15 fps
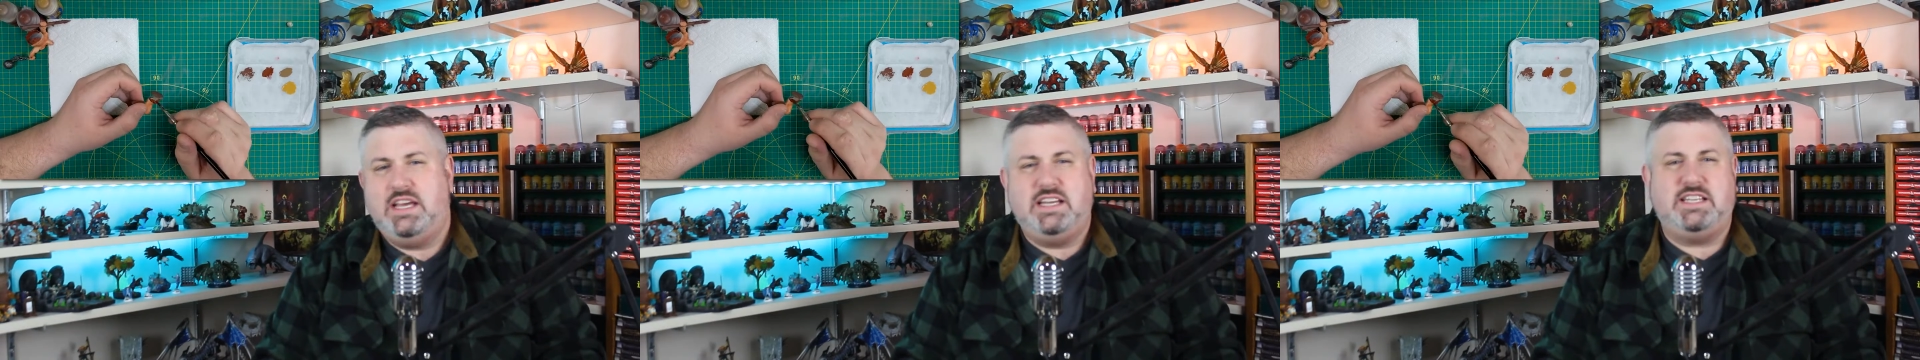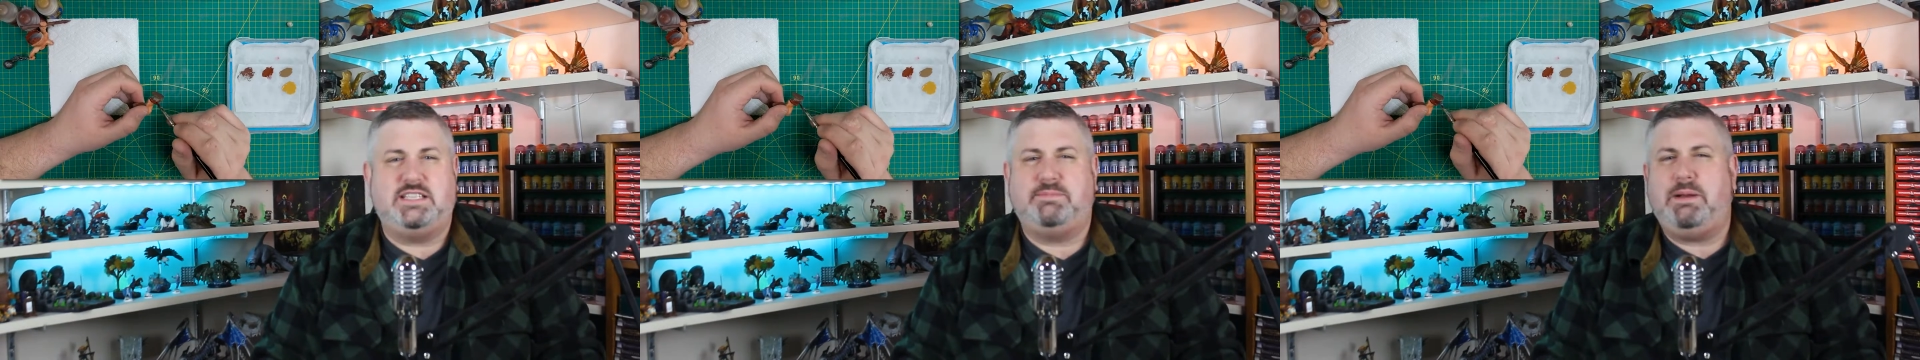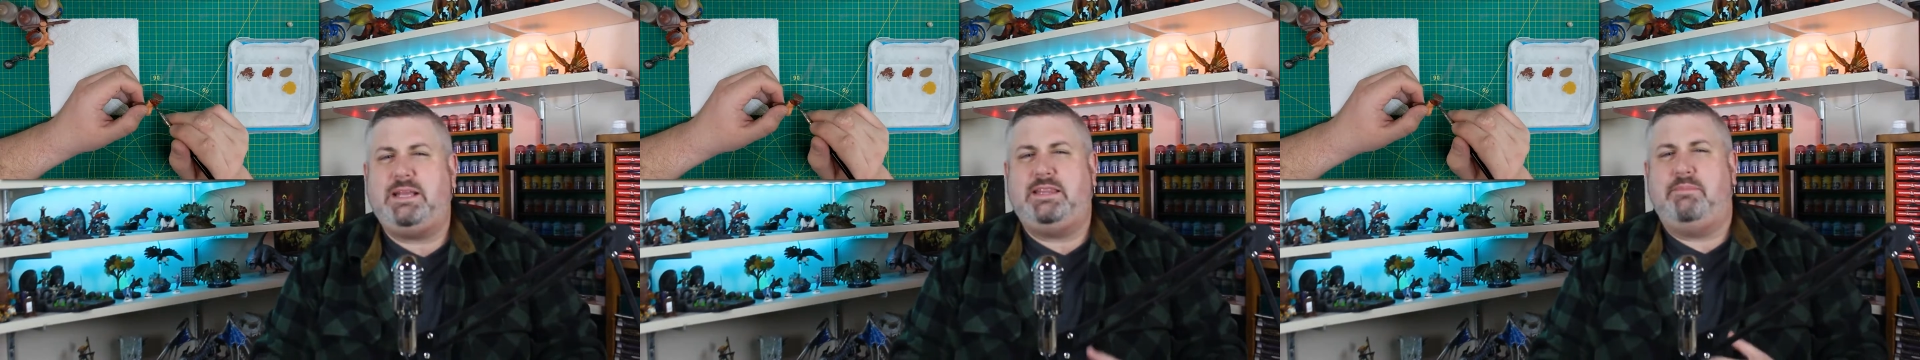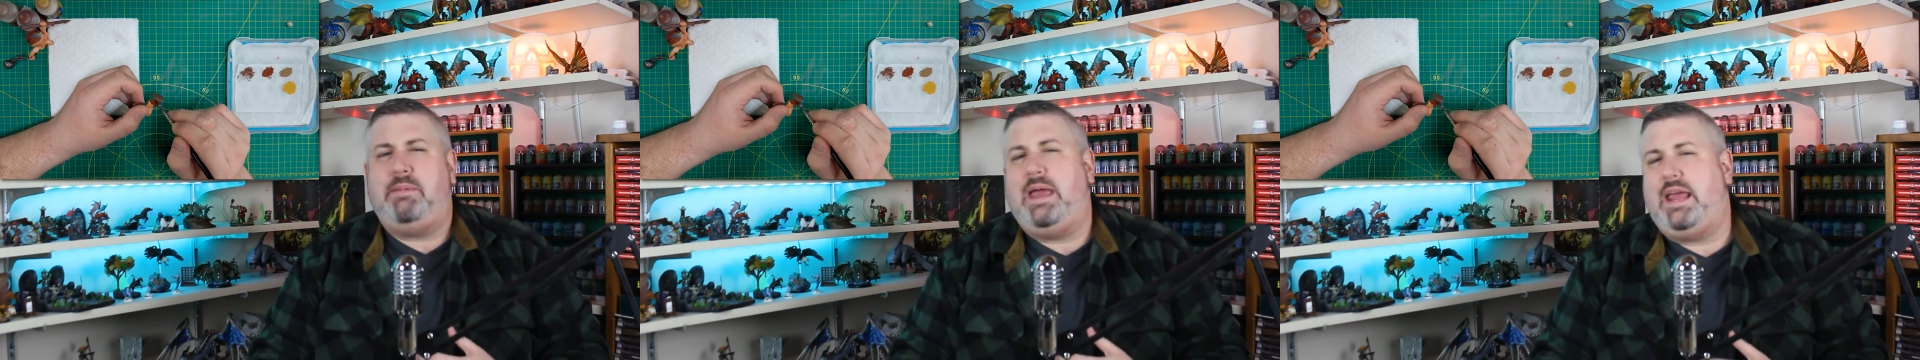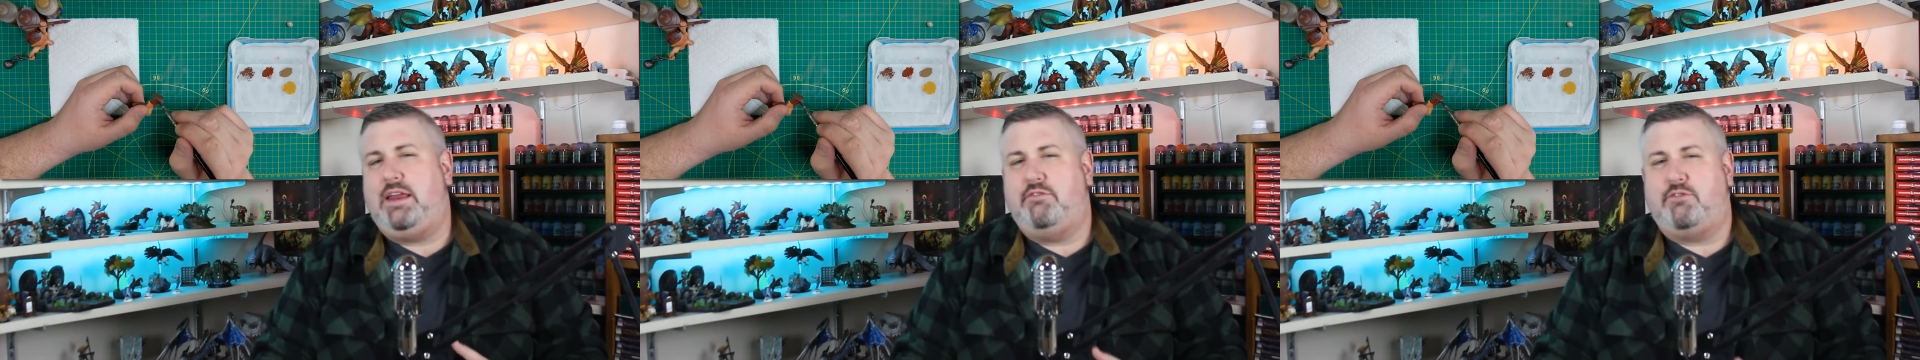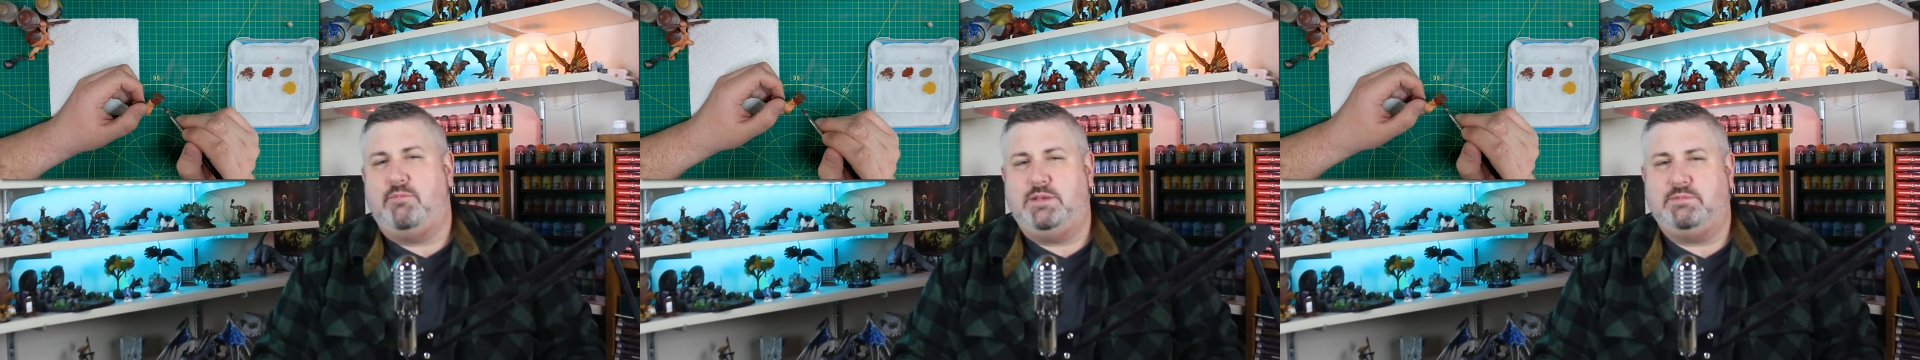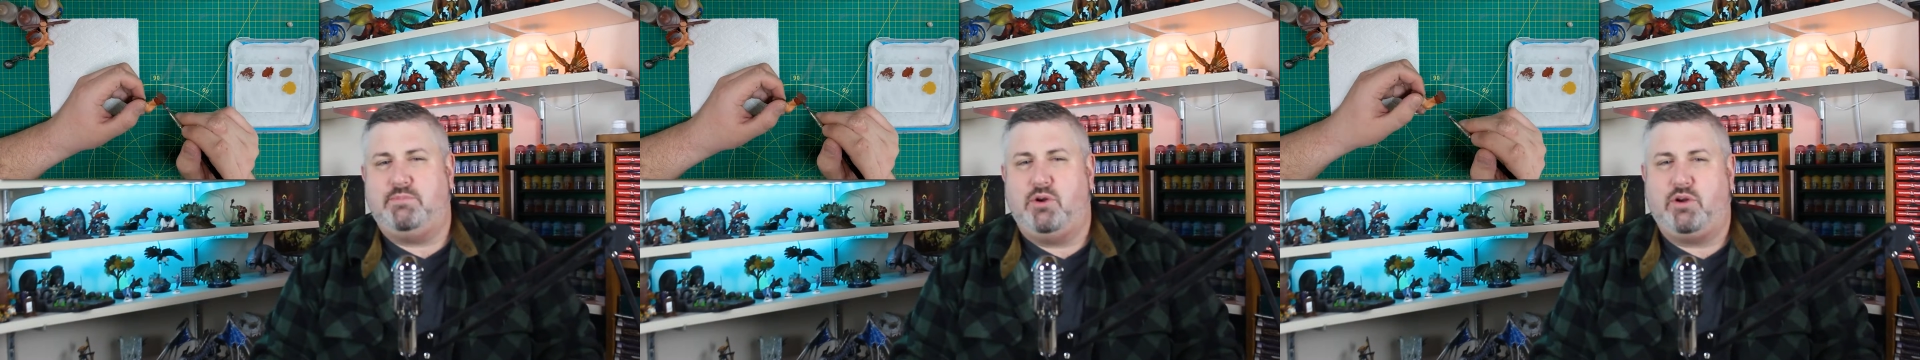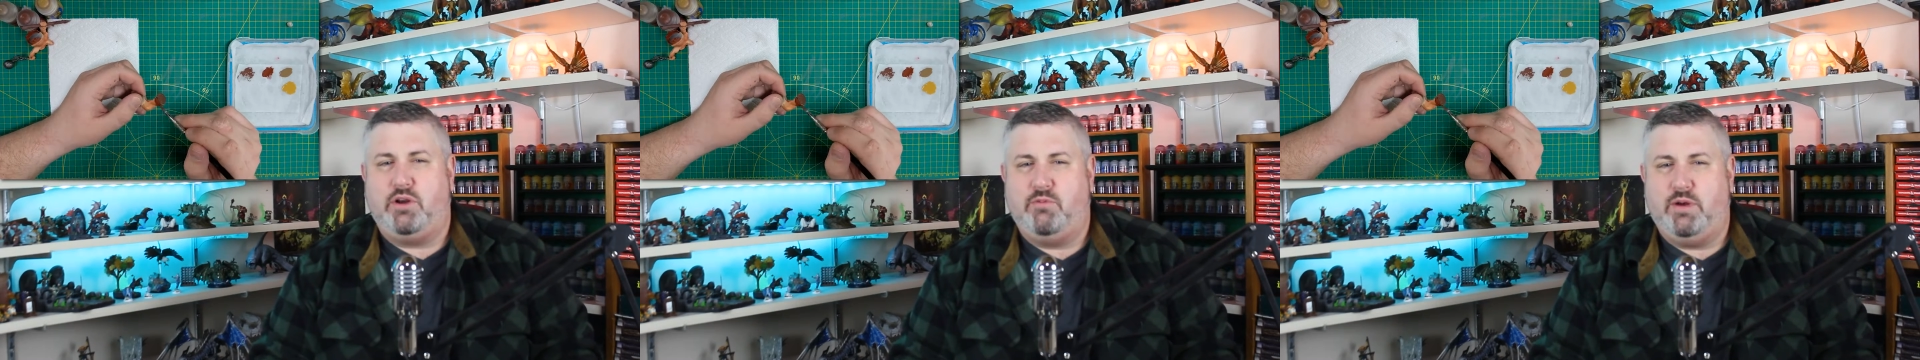despite the pain from his
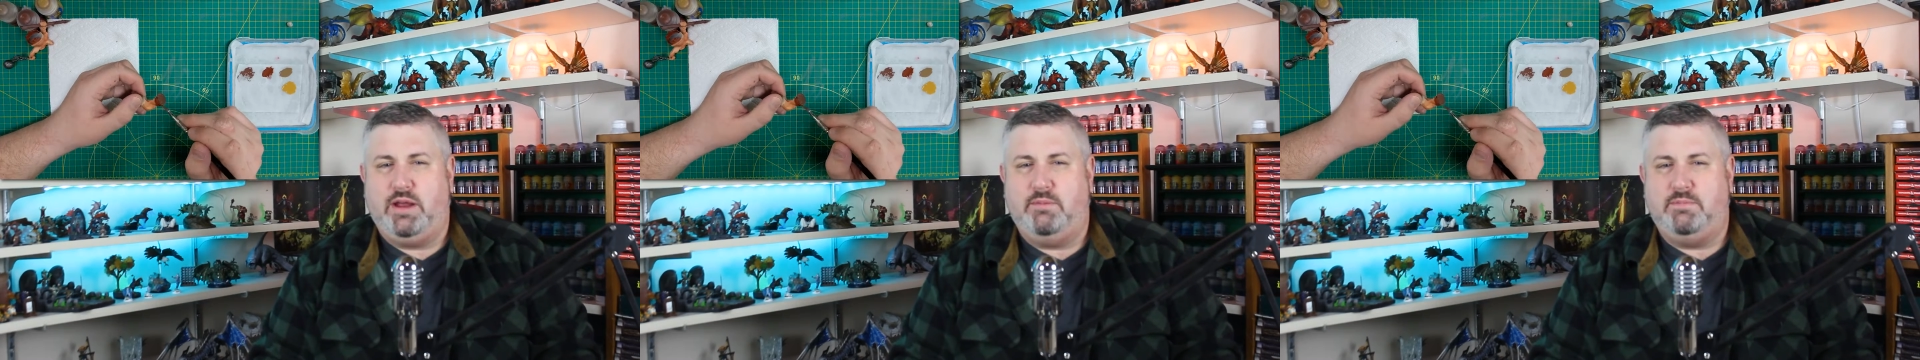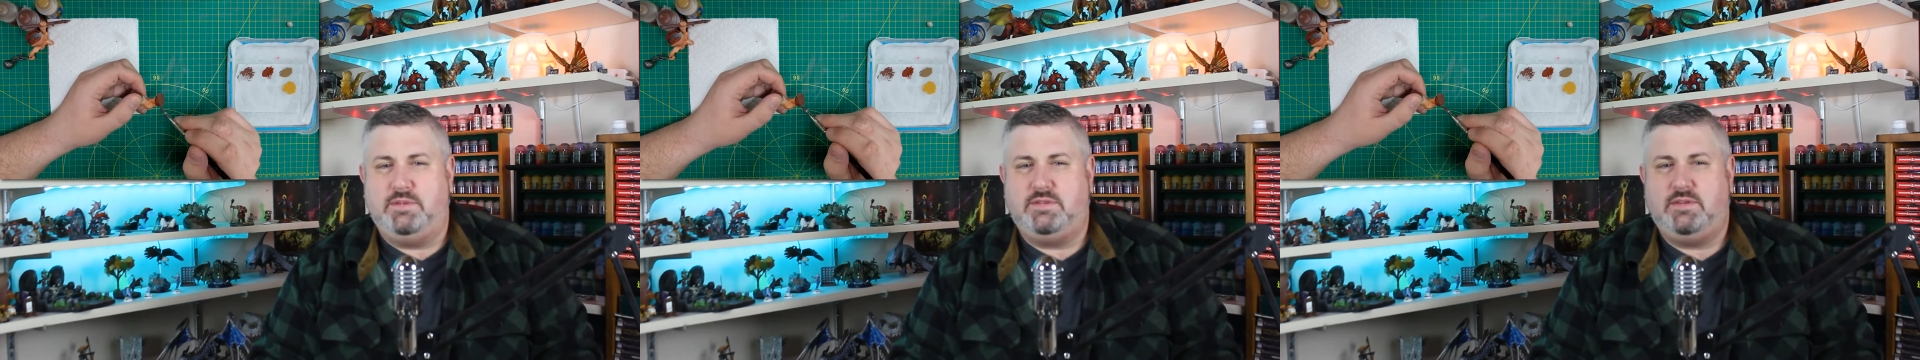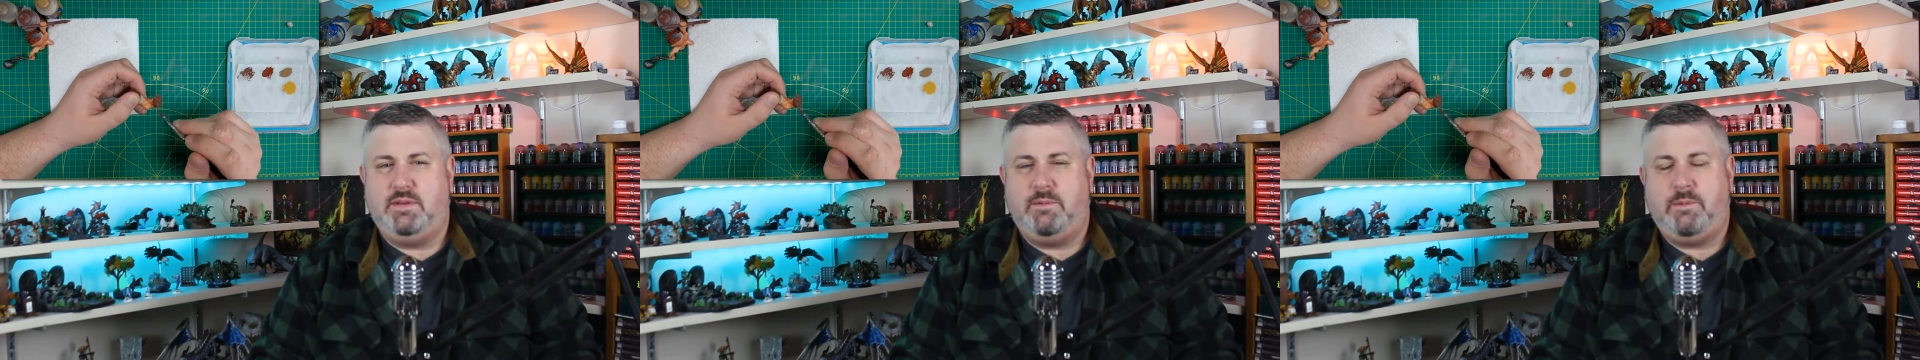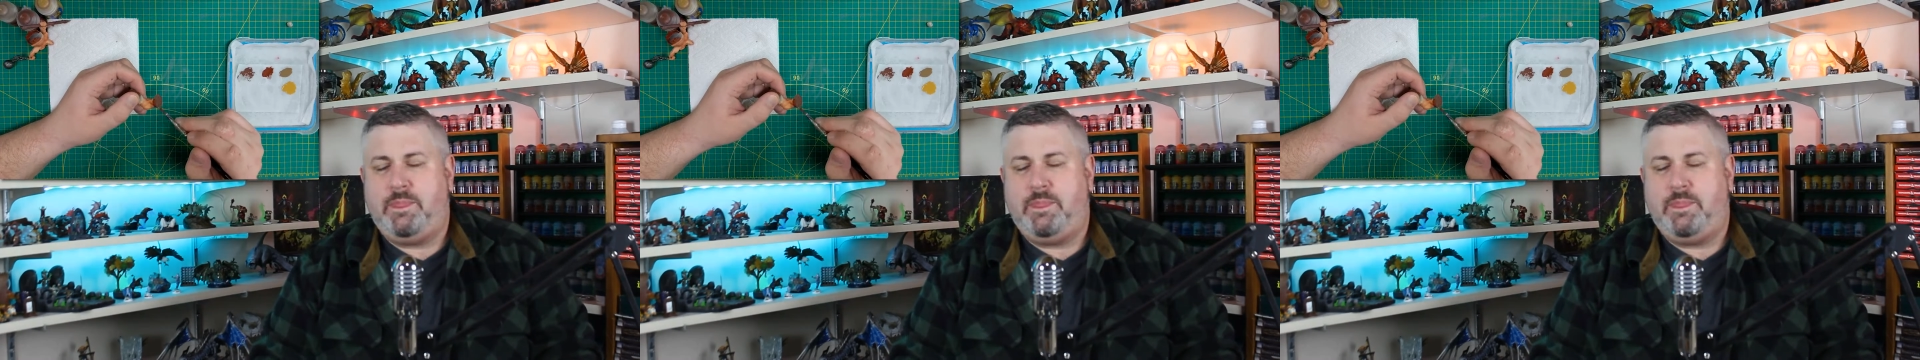broken ribs.